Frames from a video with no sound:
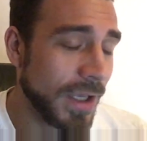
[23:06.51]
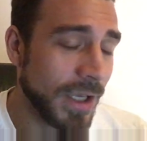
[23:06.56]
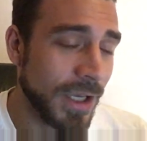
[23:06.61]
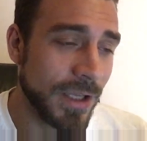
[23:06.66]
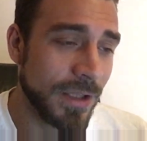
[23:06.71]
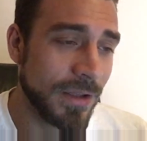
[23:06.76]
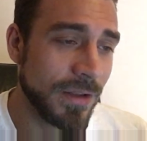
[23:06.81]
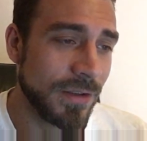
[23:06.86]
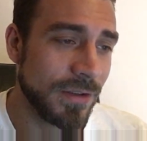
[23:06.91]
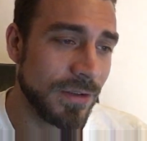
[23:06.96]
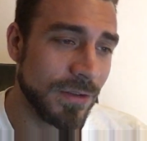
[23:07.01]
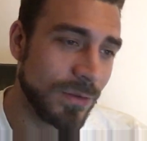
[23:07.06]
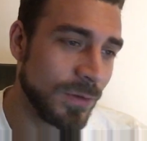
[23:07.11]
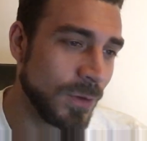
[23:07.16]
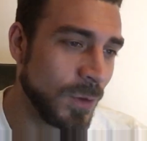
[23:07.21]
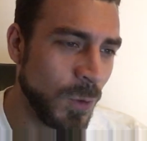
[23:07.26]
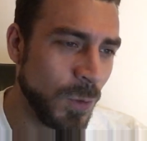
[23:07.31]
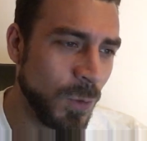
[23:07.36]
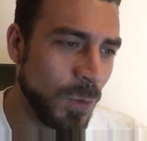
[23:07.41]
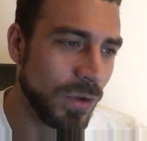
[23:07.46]
And
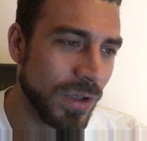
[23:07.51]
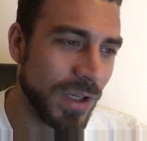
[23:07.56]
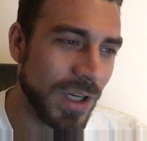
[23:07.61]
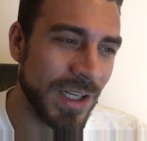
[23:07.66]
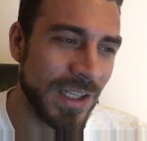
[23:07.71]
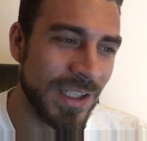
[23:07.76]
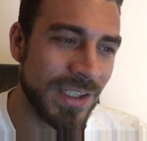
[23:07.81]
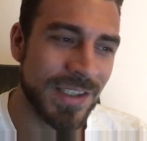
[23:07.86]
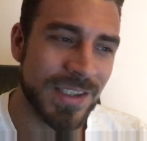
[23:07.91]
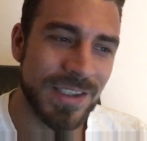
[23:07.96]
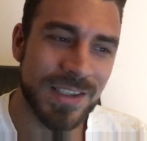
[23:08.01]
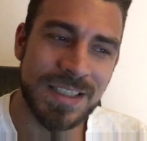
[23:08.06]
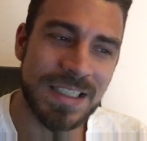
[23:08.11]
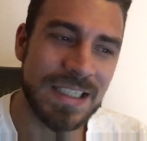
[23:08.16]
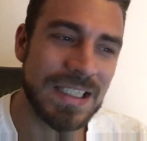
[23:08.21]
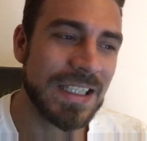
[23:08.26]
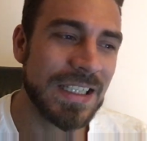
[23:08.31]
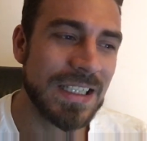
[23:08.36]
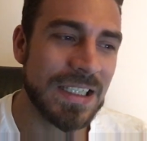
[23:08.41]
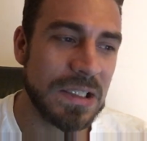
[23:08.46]
two, I
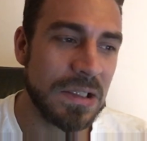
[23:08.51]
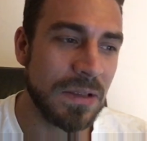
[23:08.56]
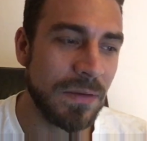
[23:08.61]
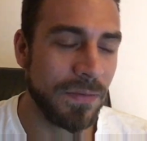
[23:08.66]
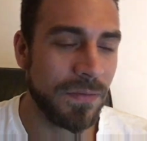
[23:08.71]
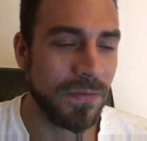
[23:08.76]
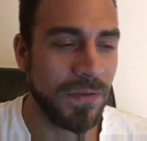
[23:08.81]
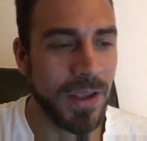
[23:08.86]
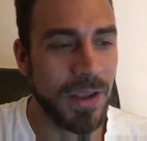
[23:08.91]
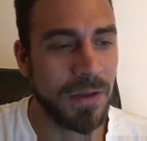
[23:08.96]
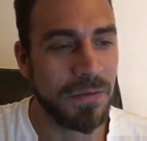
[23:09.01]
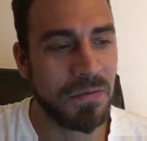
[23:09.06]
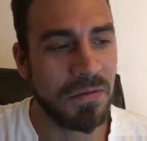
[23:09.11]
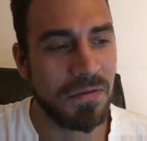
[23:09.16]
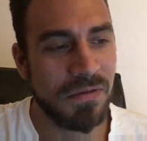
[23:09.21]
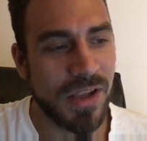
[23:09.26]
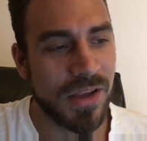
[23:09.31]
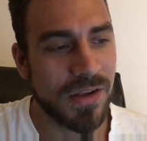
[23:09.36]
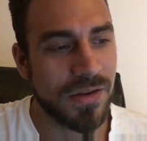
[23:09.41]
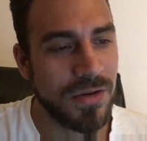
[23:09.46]
still think
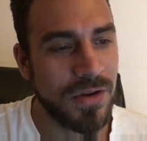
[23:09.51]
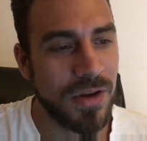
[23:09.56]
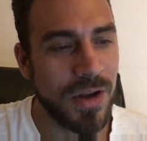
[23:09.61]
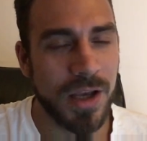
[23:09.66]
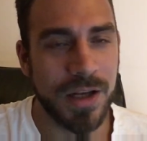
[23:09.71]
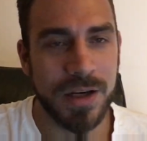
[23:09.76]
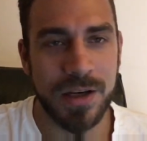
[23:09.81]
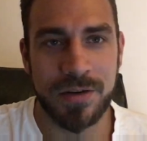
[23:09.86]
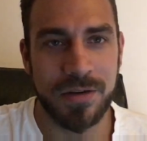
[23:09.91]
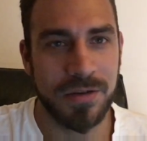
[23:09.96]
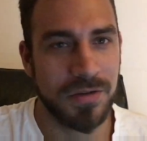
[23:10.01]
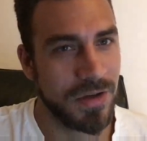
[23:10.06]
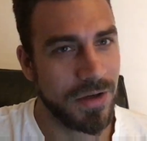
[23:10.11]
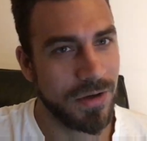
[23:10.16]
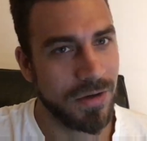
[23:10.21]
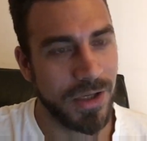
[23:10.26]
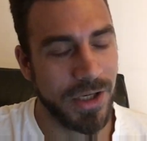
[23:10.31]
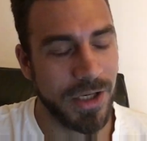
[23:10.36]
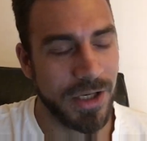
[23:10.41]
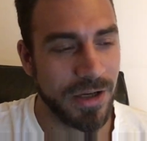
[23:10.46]
that's not
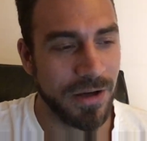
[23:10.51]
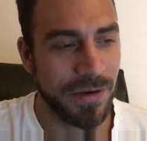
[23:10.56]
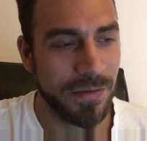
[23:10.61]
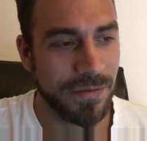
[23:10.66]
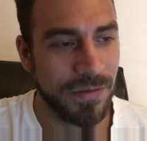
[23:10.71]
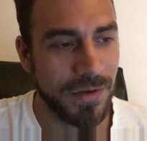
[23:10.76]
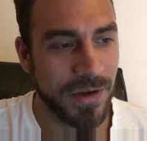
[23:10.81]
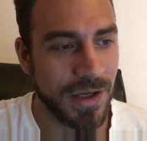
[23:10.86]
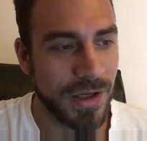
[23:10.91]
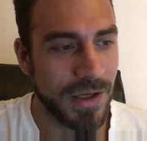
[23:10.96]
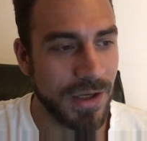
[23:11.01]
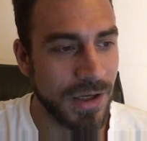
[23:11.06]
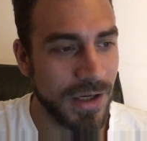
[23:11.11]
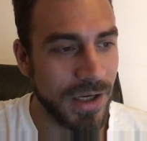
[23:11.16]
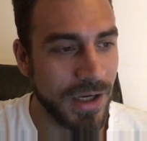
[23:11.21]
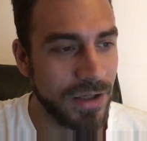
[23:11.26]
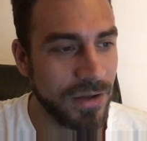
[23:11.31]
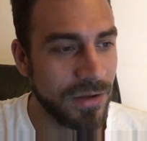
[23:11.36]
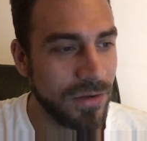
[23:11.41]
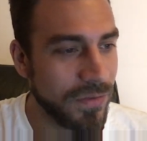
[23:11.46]
necessarily enough.
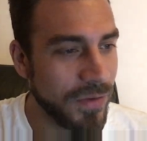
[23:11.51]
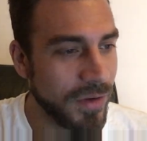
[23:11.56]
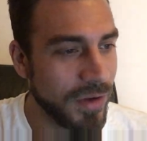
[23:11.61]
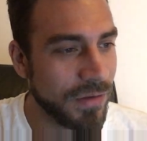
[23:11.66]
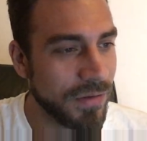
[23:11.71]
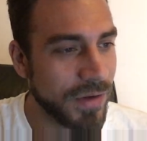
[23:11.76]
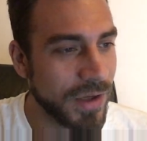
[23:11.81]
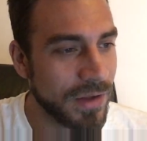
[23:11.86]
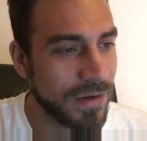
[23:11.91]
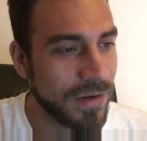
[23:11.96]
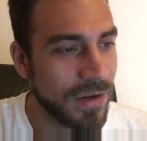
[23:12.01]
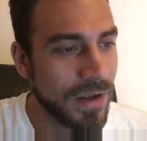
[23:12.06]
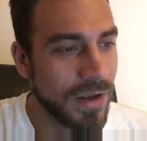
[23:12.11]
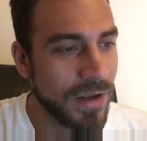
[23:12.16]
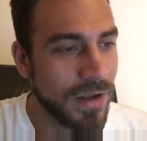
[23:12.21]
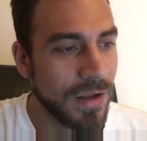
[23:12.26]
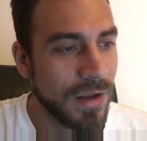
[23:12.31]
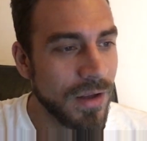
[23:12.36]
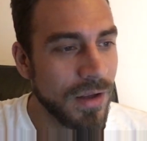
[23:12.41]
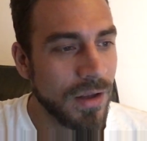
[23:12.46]
Uh, I just feel that
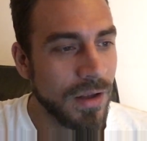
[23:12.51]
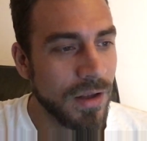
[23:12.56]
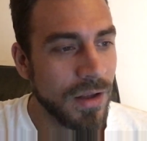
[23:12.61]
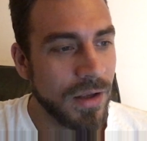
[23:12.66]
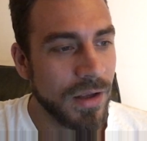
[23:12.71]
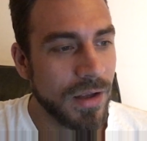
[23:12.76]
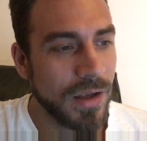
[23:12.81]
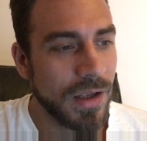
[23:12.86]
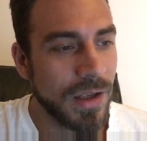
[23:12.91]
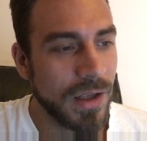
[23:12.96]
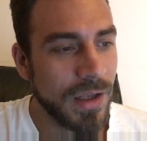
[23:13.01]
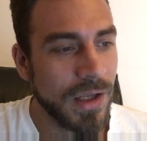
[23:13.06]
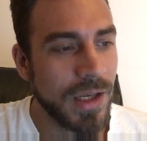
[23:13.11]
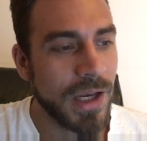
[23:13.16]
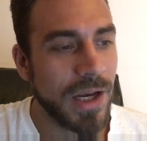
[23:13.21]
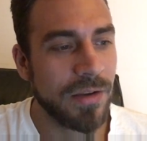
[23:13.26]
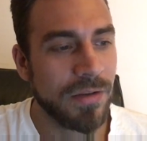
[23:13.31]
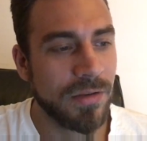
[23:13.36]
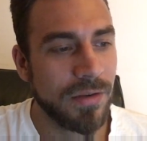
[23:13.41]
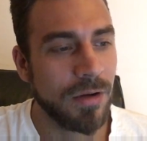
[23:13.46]

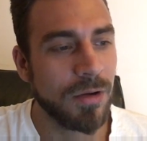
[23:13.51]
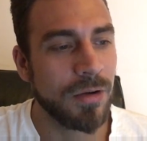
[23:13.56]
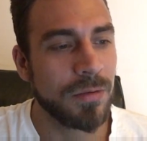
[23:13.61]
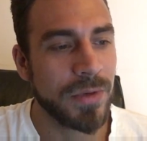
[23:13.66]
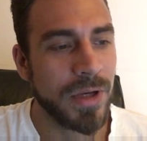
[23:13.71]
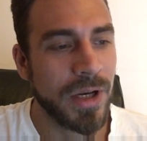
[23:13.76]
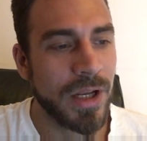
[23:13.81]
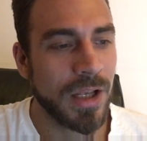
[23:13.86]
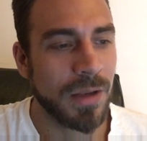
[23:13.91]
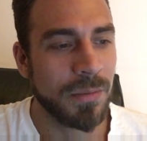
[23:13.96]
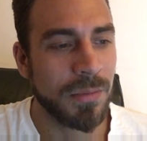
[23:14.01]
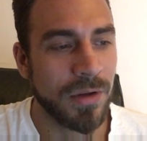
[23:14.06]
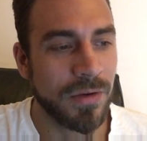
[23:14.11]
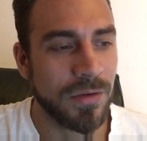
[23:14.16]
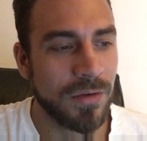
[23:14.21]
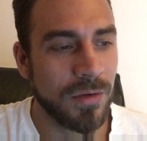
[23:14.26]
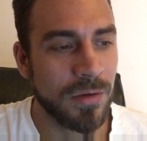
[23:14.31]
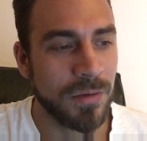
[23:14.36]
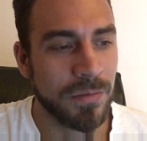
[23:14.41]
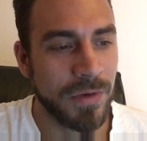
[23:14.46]
Gastelum and
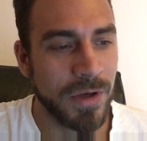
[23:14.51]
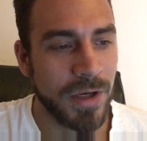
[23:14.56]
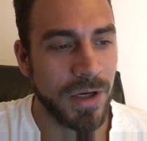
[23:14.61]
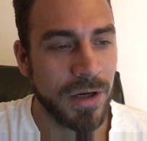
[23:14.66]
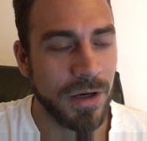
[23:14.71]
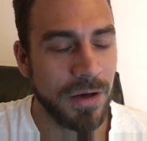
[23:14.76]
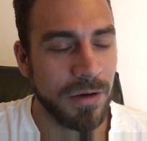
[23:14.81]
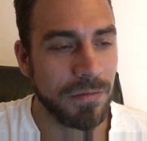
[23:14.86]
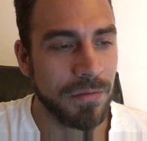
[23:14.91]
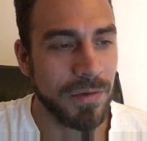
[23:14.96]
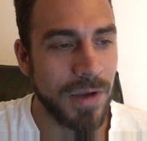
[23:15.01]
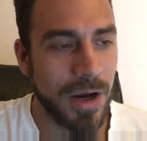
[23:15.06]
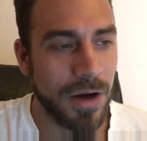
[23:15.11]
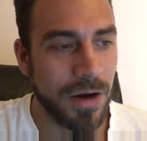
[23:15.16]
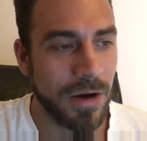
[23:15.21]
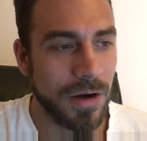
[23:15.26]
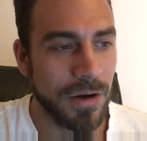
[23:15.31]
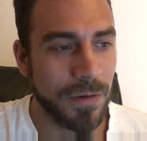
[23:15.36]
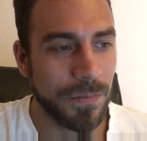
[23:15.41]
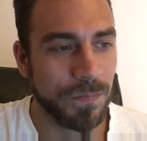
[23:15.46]
Hermansson, they
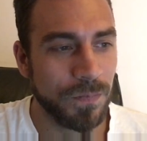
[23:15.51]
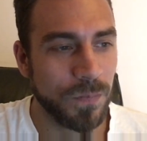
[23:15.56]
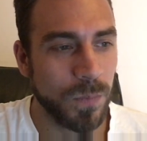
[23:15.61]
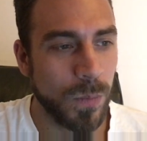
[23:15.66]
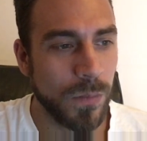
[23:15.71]
they're